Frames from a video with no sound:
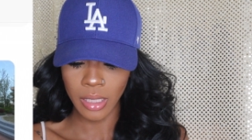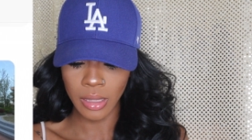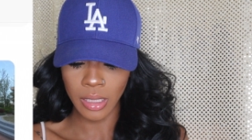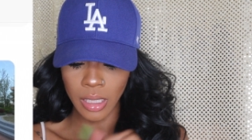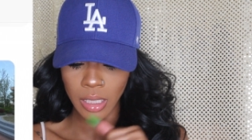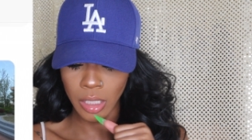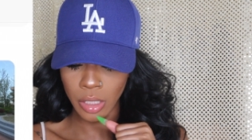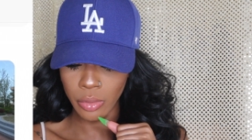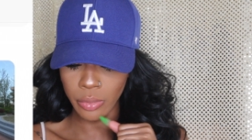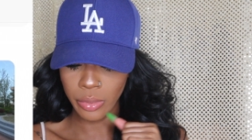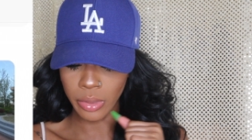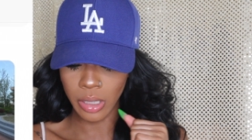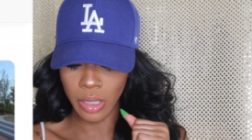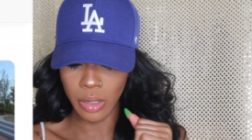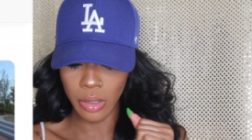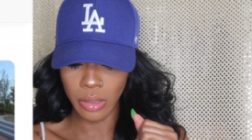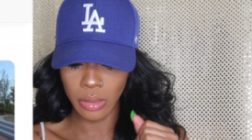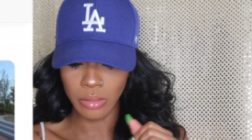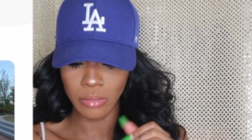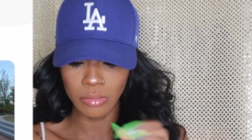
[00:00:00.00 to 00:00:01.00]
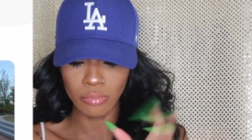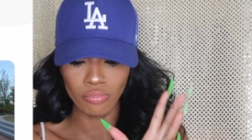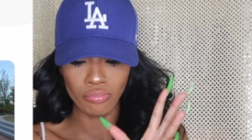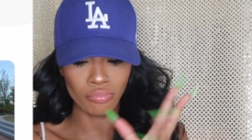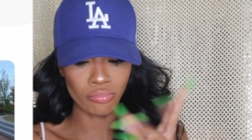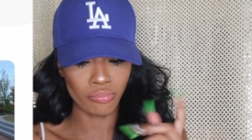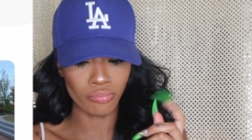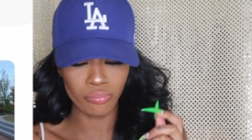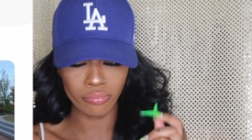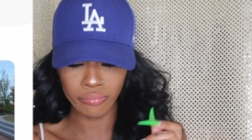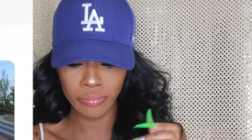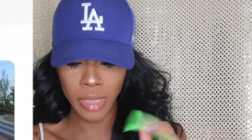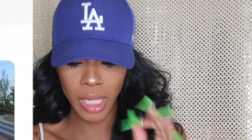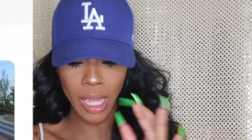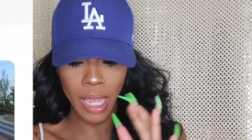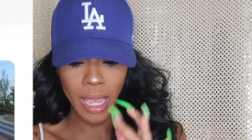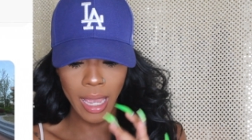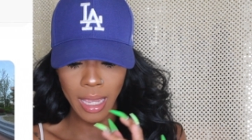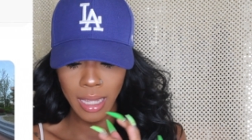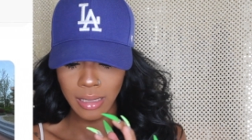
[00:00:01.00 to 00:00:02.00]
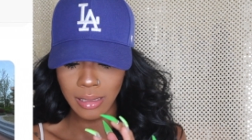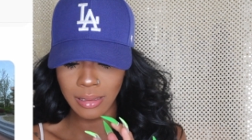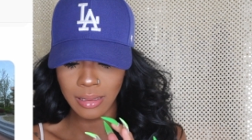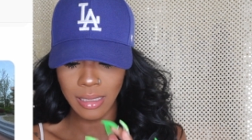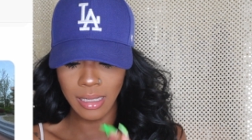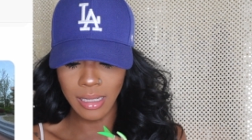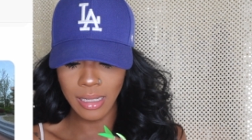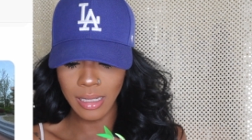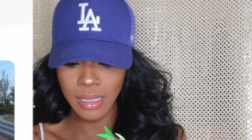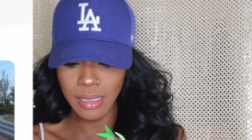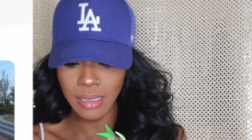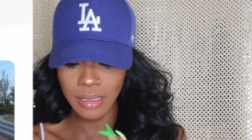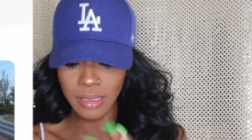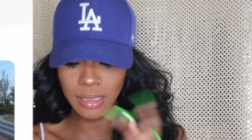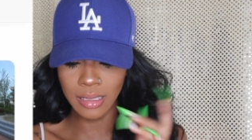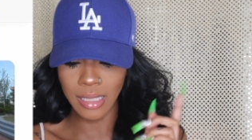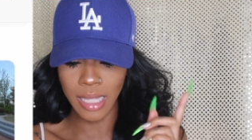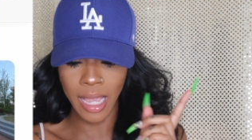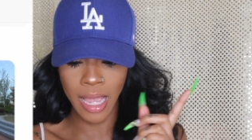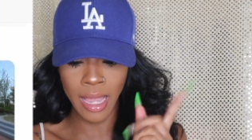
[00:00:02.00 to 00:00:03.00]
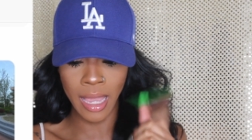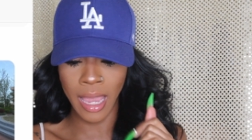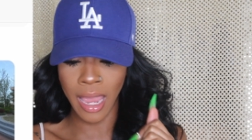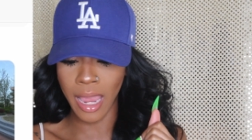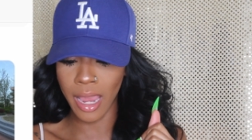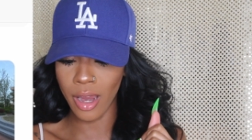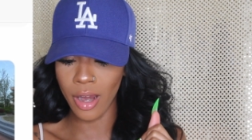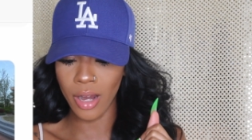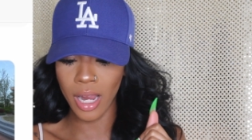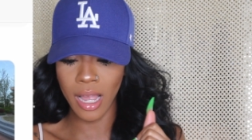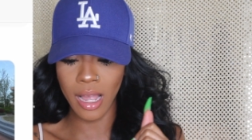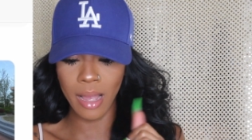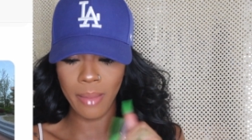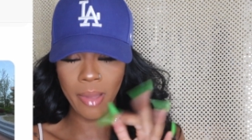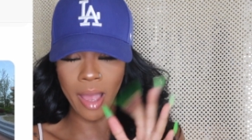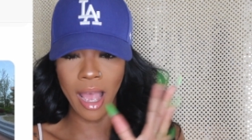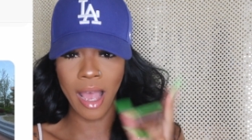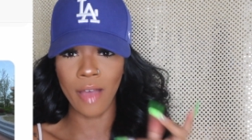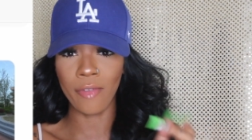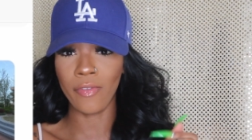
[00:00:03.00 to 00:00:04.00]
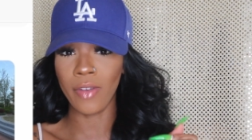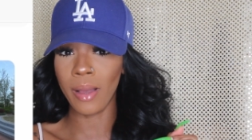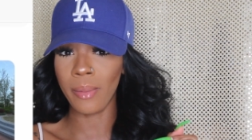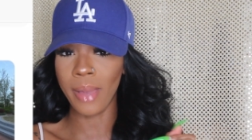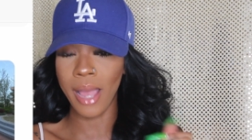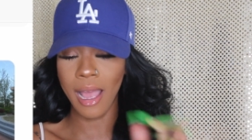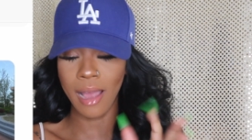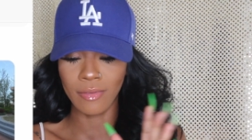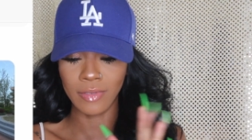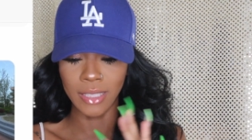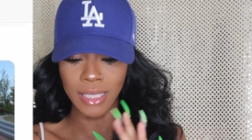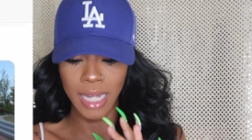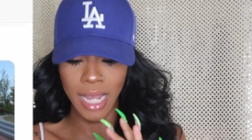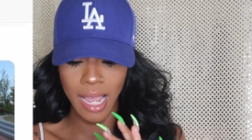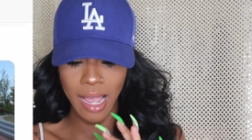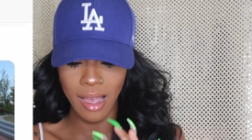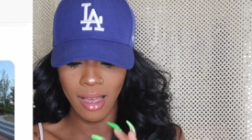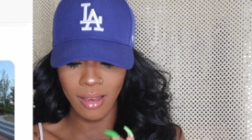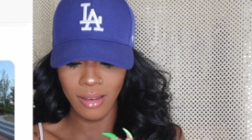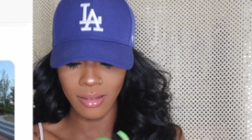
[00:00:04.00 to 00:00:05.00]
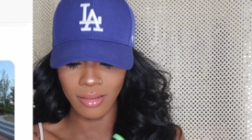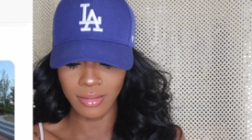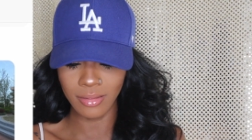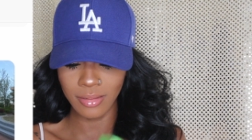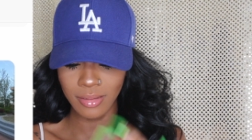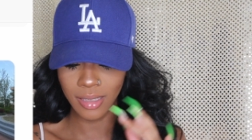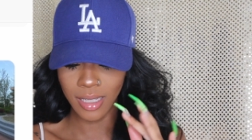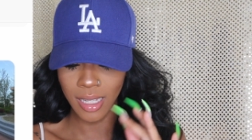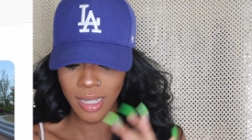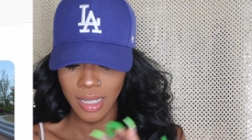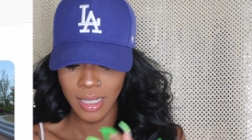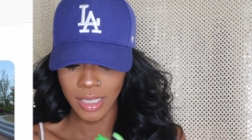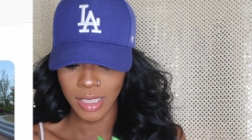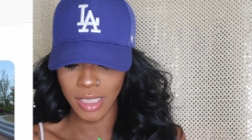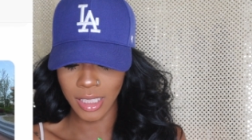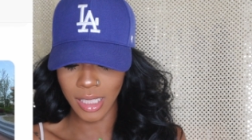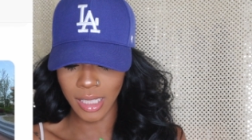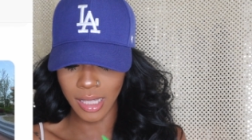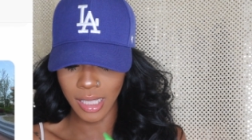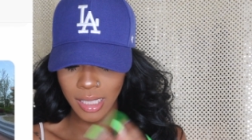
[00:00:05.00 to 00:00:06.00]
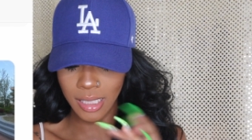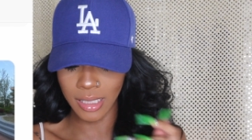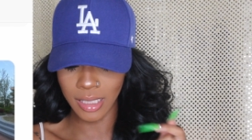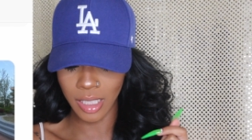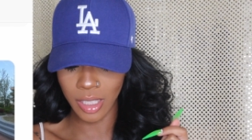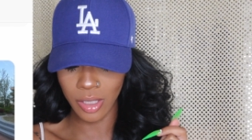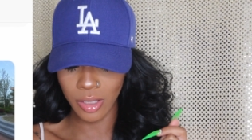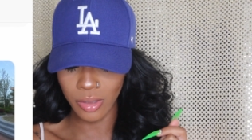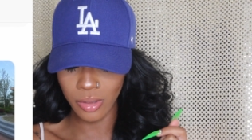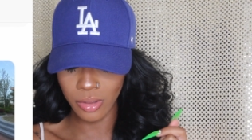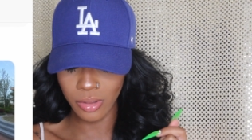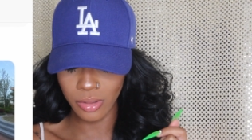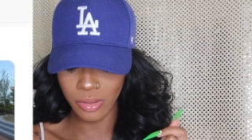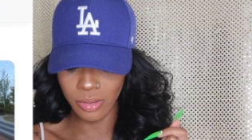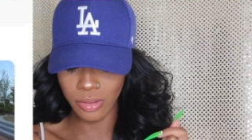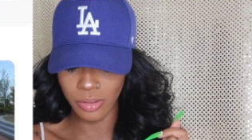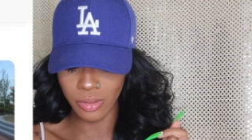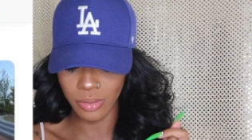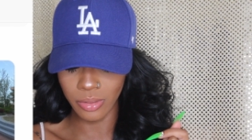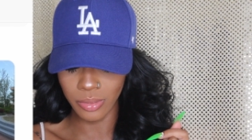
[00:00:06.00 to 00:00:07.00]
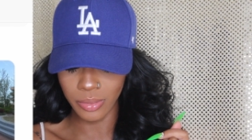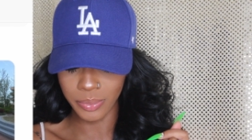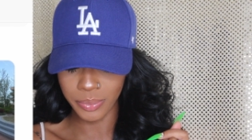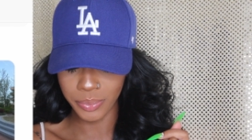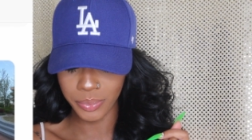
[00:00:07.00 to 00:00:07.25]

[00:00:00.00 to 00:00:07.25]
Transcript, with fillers: the cute little, okay sis, the hair up, half up, half down. She looks cute.